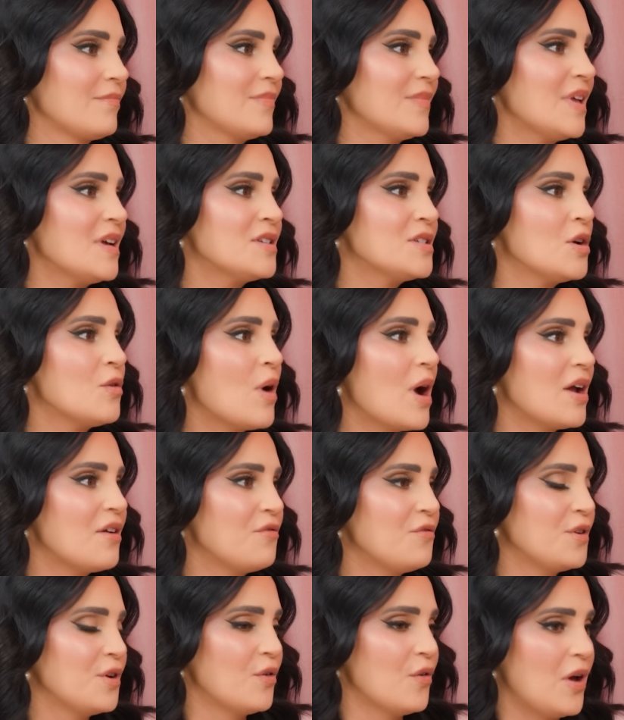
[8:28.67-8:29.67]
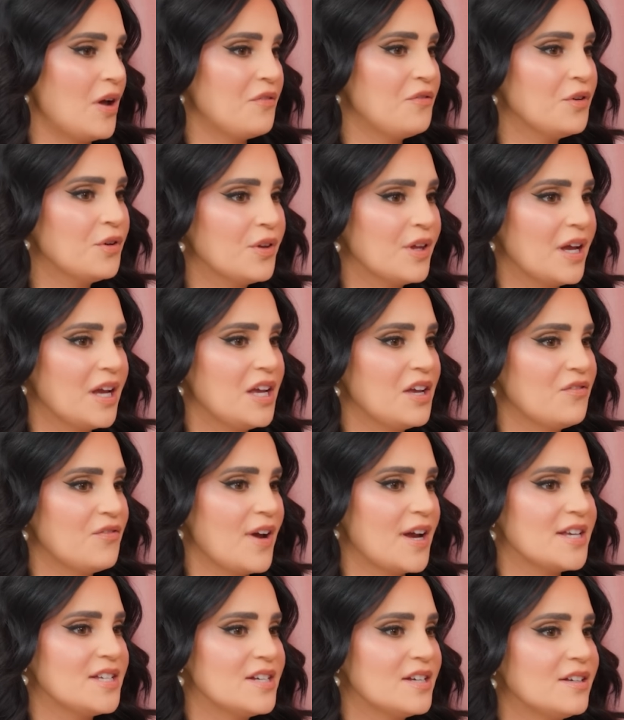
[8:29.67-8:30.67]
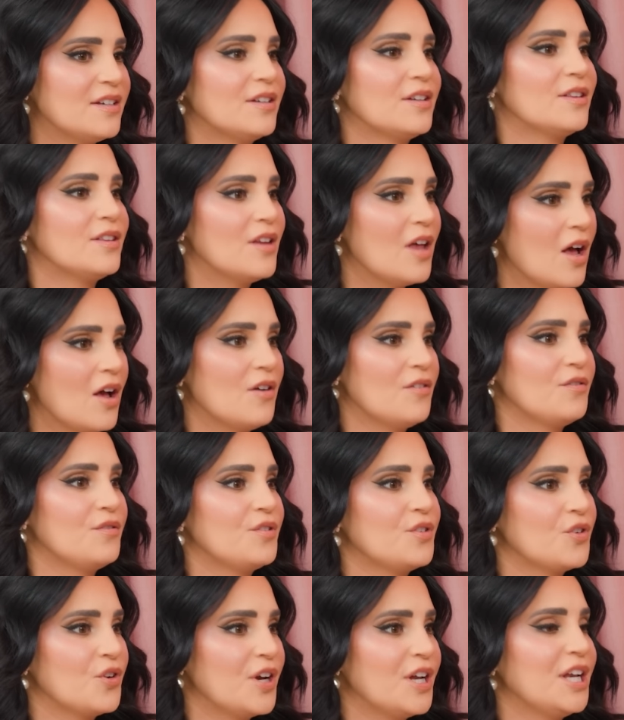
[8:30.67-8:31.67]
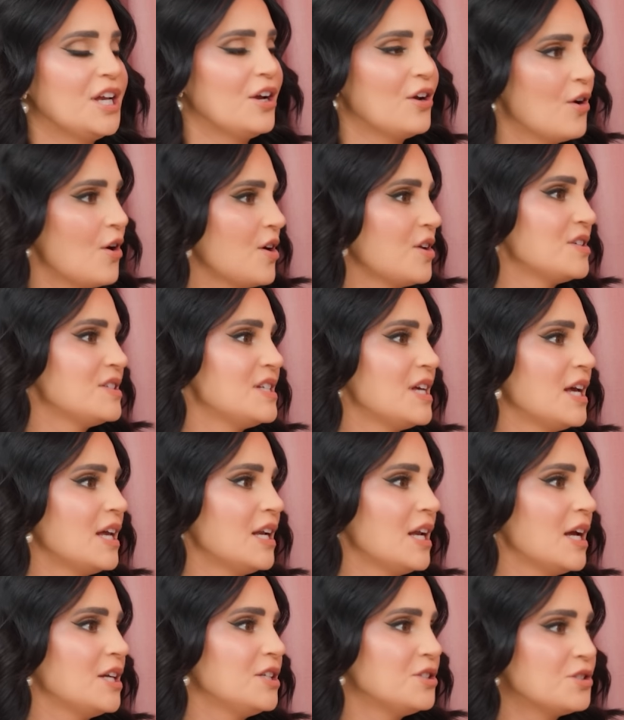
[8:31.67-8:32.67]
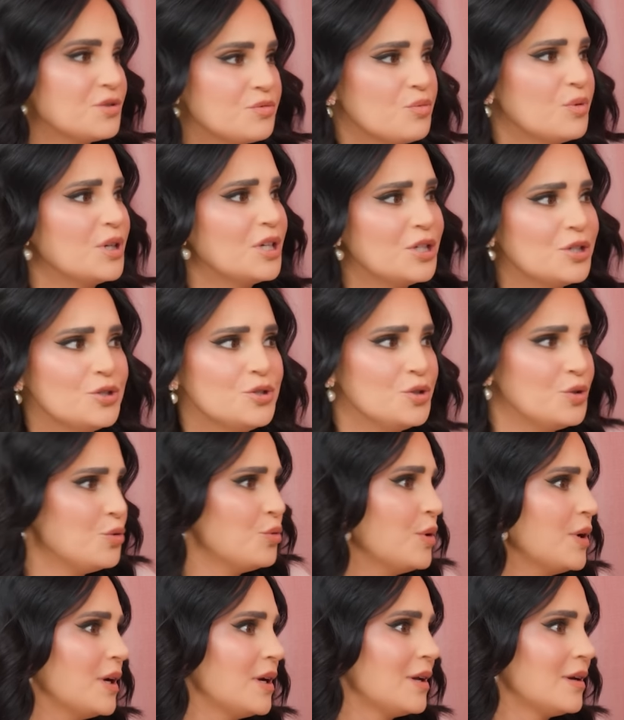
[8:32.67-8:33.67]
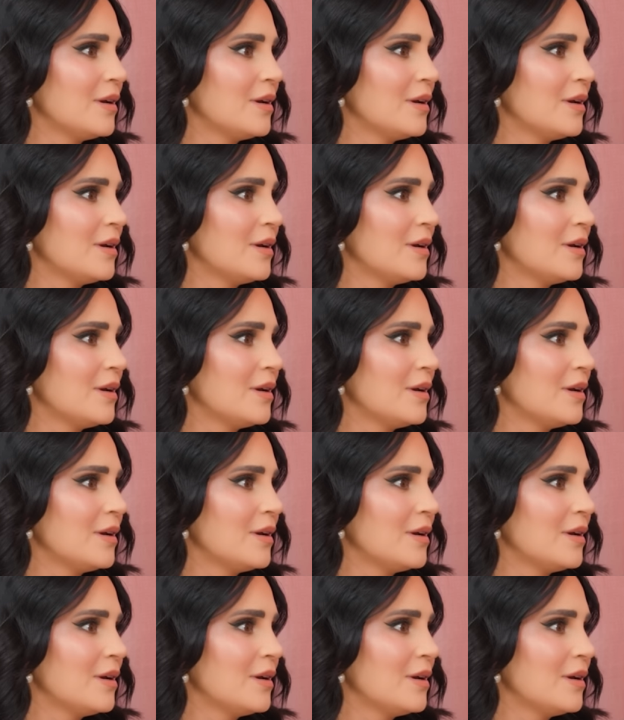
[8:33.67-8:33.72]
That's how I feel. I feel like if I didn't love creating content, I just wouldn't do it.